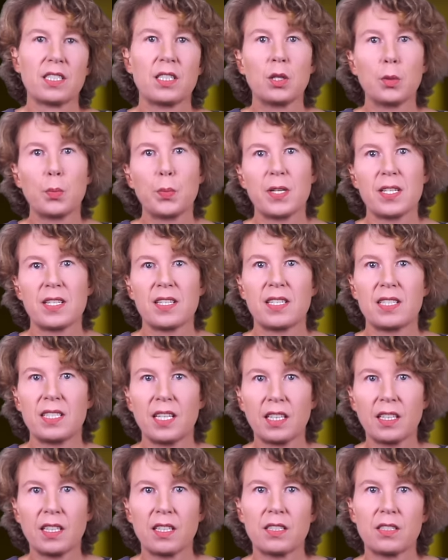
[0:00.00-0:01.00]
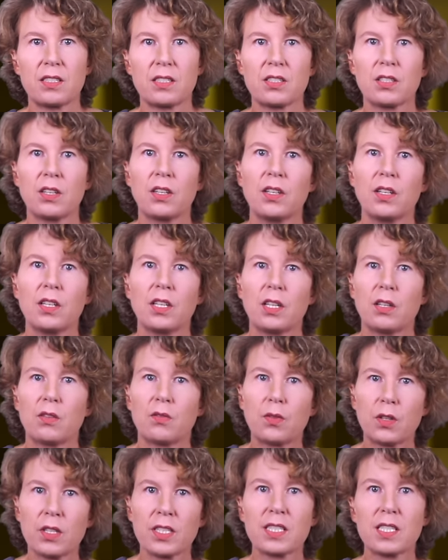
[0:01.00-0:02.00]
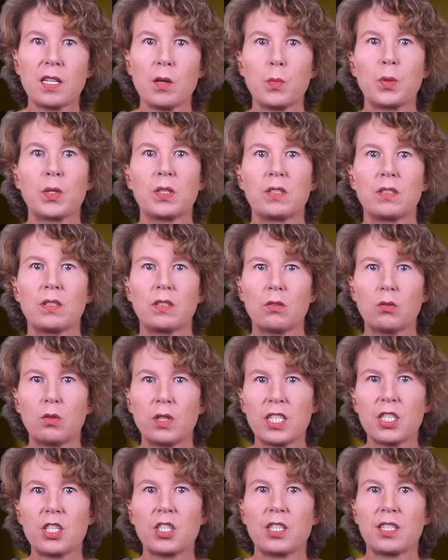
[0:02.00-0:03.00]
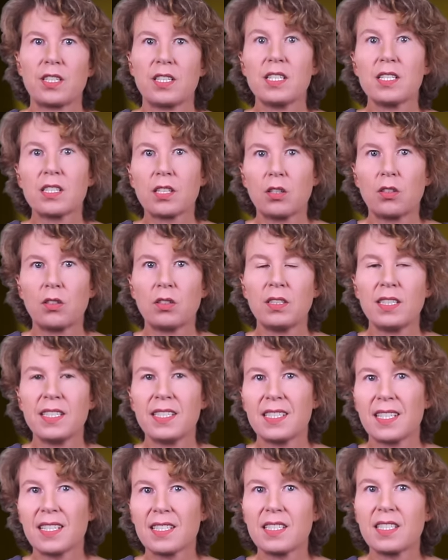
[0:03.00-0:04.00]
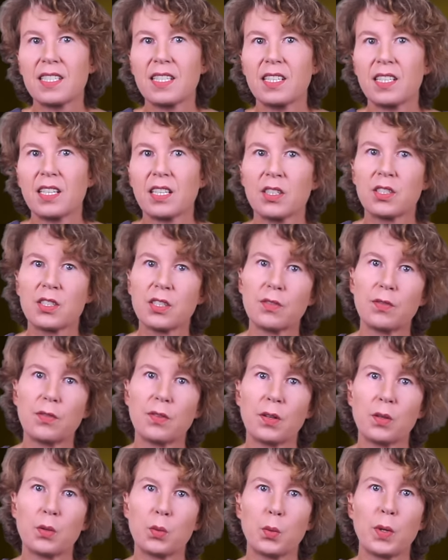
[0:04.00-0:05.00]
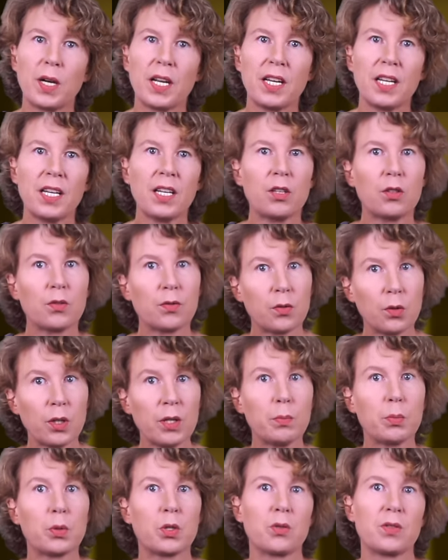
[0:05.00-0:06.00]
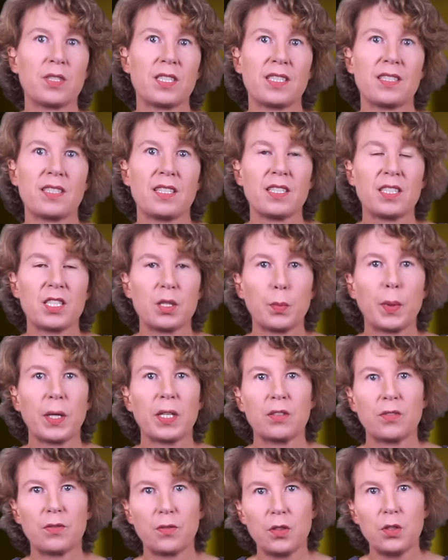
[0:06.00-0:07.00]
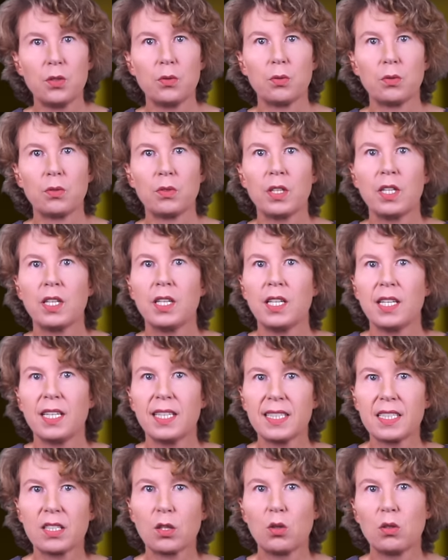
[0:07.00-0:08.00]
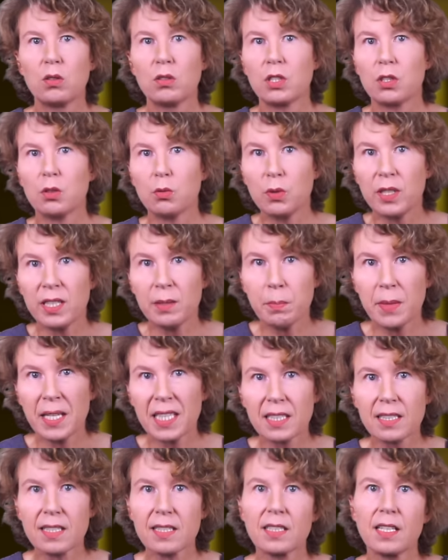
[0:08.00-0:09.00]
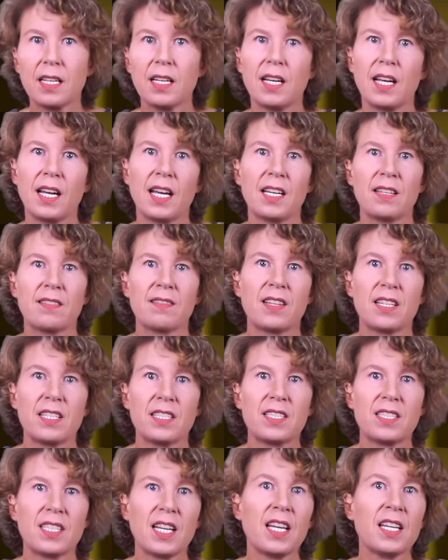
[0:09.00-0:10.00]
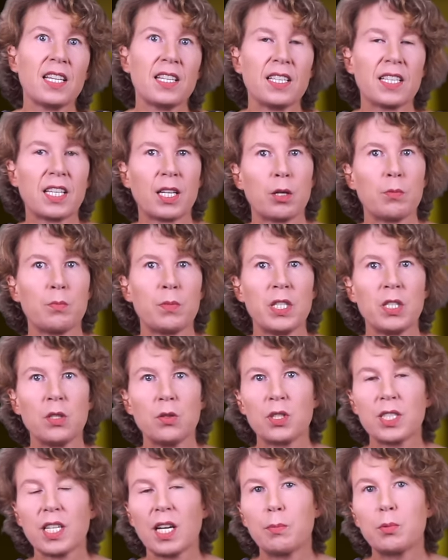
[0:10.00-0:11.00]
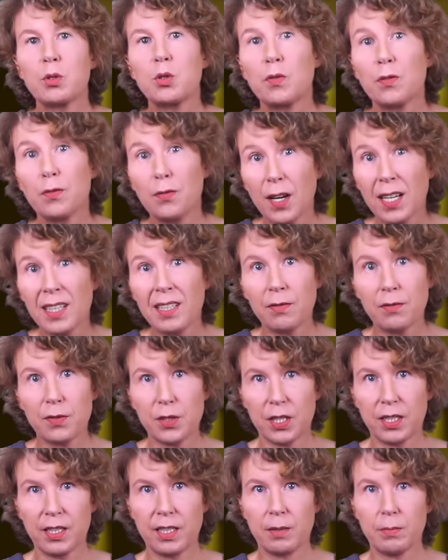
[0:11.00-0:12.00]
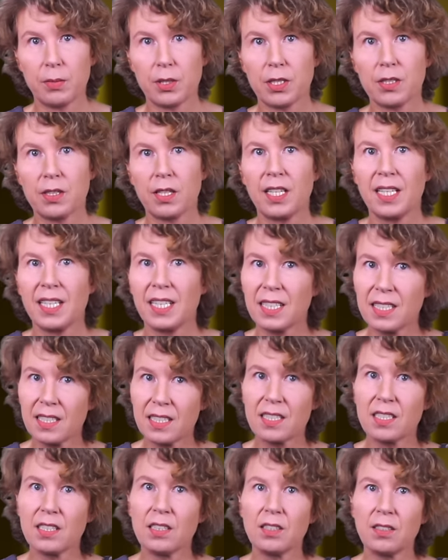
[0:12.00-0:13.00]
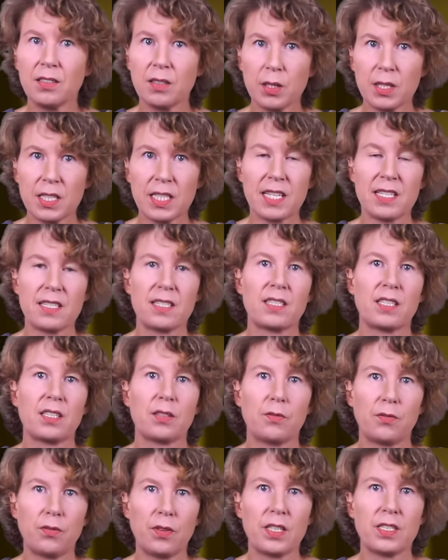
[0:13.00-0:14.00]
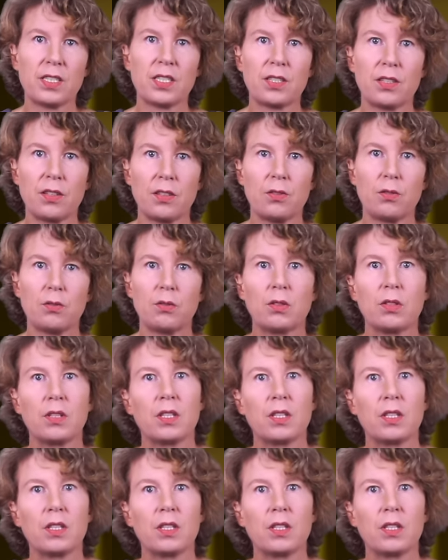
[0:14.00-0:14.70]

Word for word: in the past decades. For example, Russia is currently testing different way of reprocessing spent fuel. It's called remix, and they say it can be used up to five times. It's still in the testing phase, though.